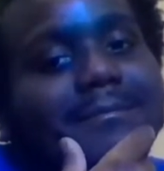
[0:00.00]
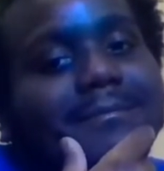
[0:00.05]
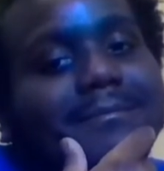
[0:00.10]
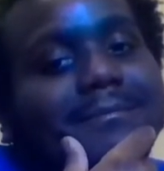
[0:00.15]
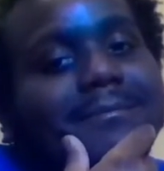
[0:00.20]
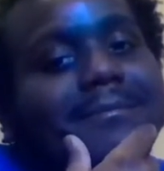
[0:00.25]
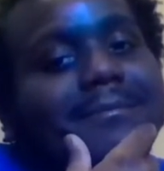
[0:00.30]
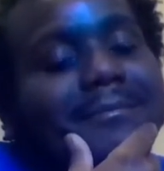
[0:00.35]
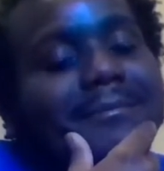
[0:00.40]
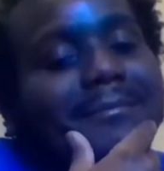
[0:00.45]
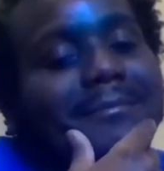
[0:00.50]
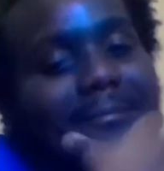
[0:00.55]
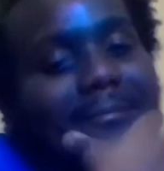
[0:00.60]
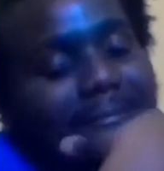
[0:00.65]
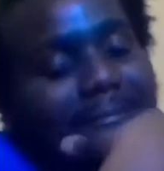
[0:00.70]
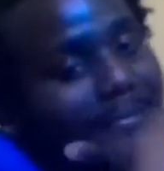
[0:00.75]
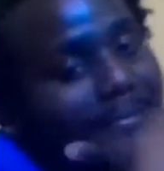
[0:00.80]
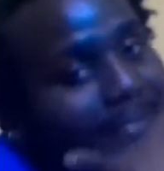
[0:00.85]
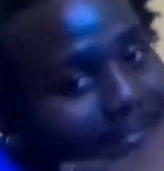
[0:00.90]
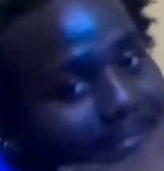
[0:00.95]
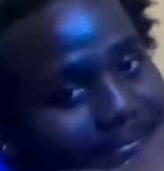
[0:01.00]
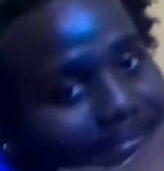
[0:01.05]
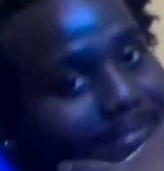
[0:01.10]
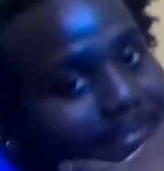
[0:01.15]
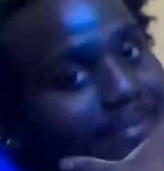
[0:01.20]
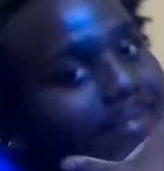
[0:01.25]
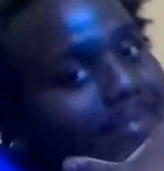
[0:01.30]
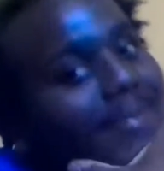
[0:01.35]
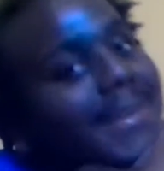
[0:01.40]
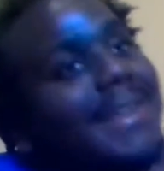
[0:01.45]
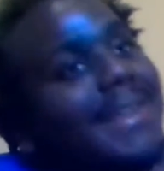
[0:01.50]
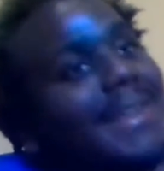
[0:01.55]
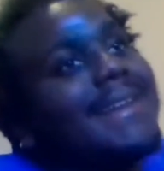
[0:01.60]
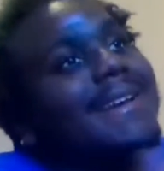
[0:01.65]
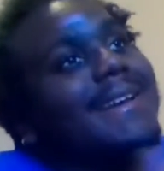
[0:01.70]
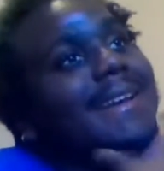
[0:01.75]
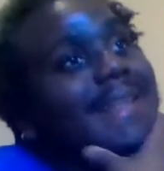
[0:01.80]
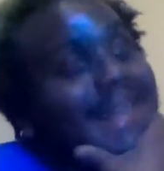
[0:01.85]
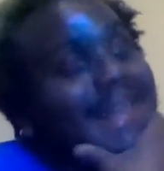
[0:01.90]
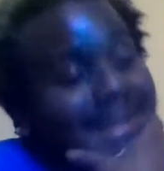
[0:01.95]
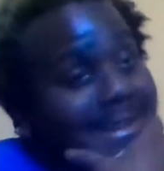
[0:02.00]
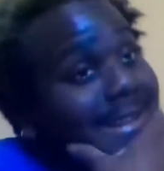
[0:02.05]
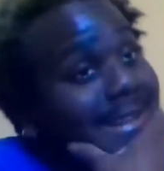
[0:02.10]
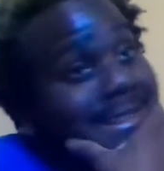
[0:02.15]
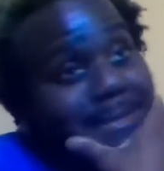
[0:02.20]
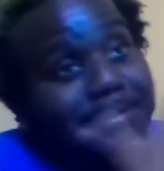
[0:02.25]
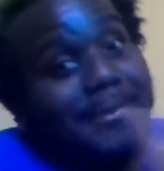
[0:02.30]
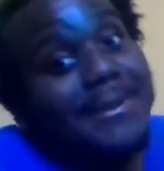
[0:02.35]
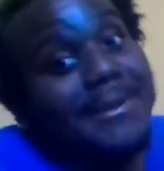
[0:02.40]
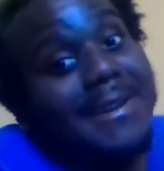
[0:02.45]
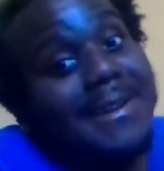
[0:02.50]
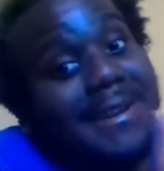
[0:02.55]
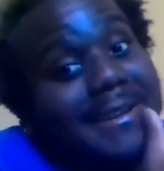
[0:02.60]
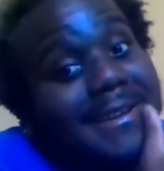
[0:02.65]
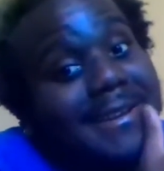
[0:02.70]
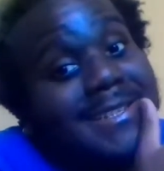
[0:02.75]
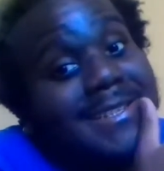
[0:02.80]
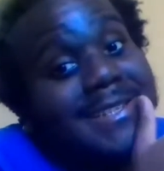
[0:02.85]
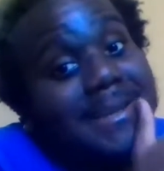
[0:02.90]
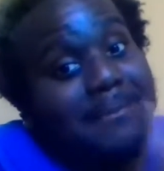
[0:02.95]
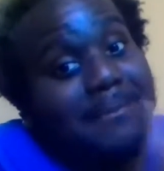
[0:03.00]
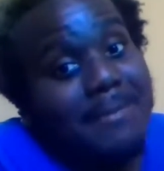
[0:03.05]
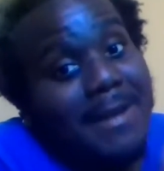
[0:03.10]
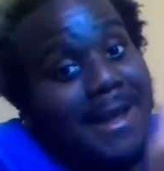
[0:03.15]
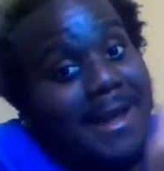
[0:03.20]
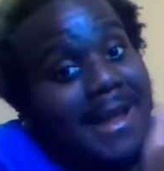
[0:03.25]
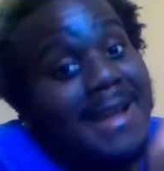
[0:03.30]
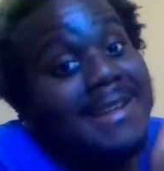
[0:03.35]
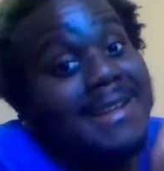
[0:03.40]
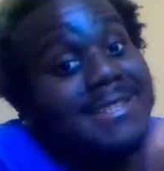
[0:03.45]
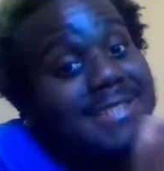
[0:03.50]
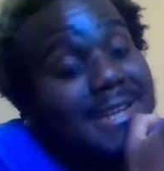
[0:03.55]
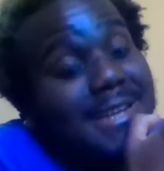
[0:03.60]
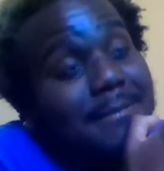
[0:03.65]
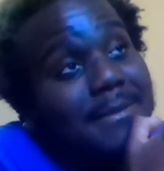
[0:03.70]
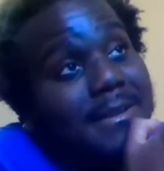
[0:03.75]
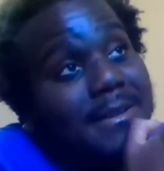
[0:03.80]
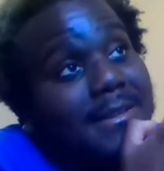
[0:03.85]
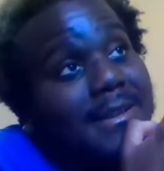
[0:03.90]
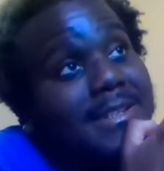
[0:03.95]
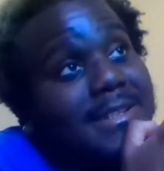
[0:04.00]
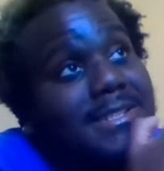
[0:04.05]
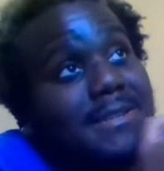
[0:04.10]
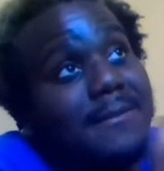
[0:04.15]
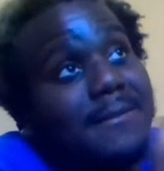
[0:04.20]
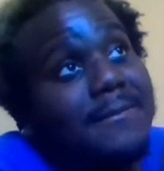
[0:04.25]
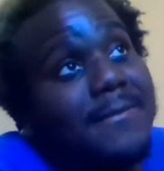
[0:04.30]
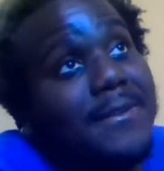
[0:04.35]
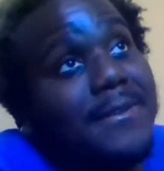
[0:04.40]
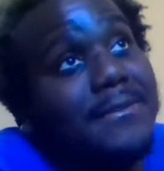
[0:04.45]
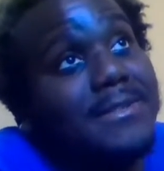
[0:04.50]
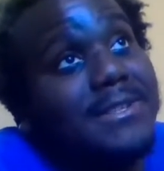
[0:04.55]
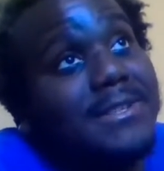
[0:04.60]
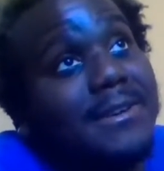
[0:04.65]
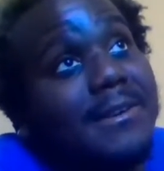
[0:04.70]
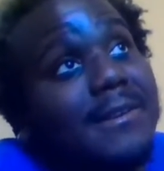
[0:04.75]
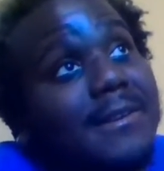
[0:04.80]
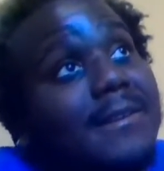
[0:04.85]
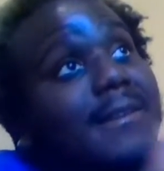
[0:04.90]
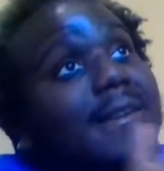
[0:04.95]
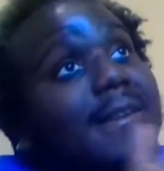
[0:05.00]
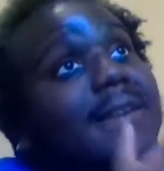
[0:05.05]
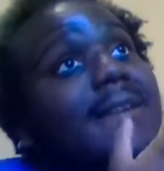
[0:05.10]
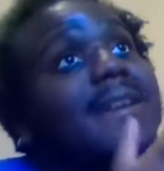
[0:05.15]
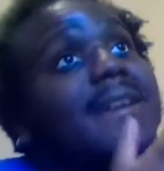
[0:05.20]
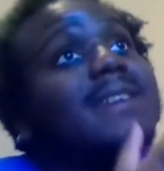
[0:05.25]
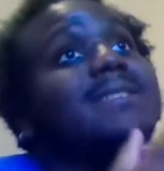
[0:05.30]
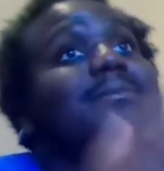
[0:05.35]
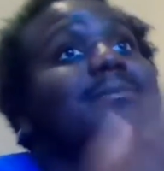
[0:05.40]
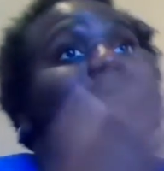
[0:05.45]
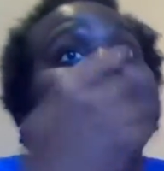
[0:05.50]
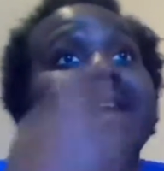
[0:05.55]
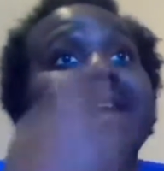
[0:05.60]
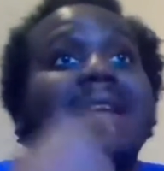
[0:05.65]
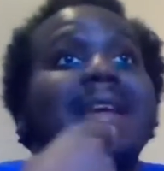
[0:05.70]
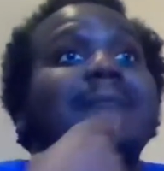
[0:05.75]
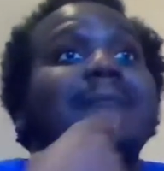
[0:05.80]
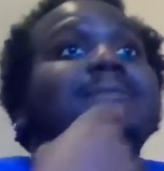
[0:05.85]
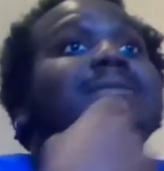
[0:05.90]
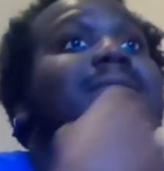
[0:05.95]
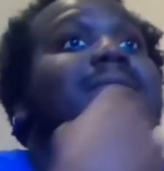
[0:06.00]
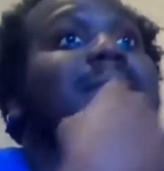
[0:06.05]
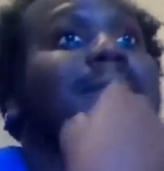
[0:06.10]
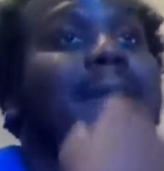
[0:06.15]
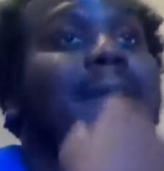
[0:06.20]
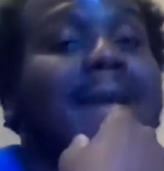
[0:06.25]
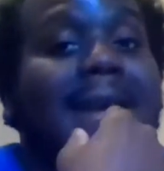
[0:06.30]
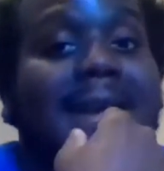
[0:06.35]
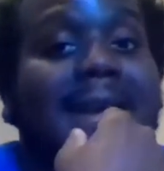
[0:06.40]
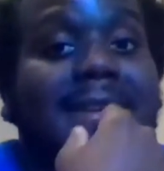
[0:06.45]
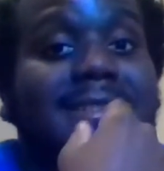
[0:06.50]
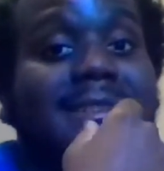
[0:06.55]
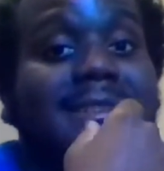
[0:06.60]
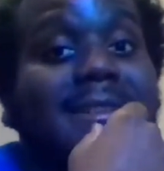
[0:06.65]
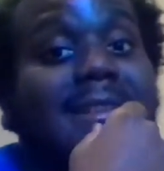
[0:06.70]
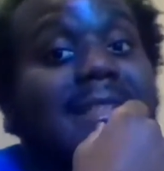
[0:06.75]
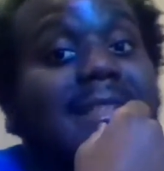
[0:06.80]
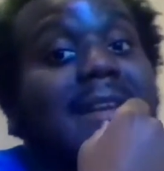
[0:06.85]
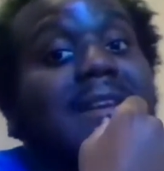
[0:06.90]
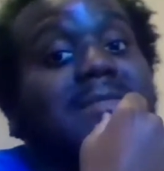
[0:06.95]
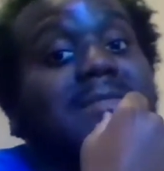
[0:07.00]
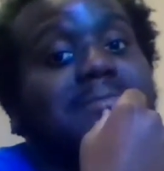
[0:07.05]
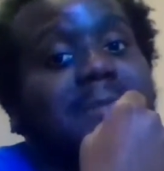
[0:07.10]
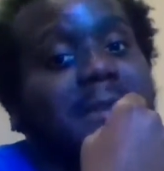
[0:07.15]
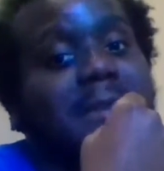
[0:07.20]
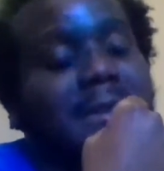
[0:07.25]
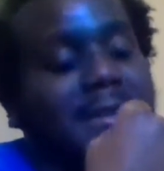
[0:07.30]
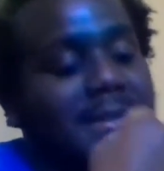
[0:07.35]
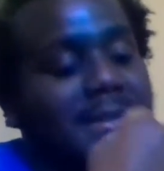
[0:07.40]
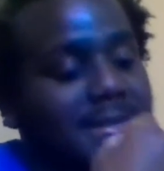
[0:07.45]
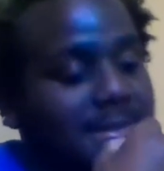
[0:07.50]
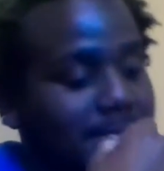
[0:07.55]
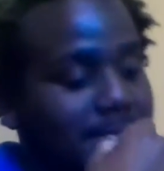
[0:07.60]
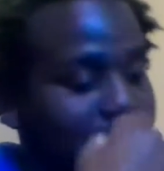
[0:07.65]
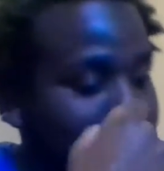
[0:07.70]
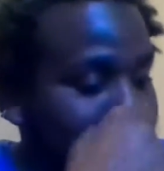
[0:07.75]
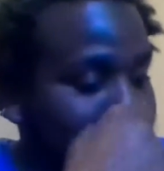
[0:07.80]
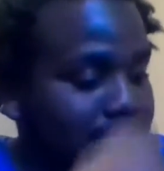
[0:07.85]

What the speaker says: They get the brilliant idea to send Past Nebula into the future to bring him to the past. So I thought that was pretty awesome.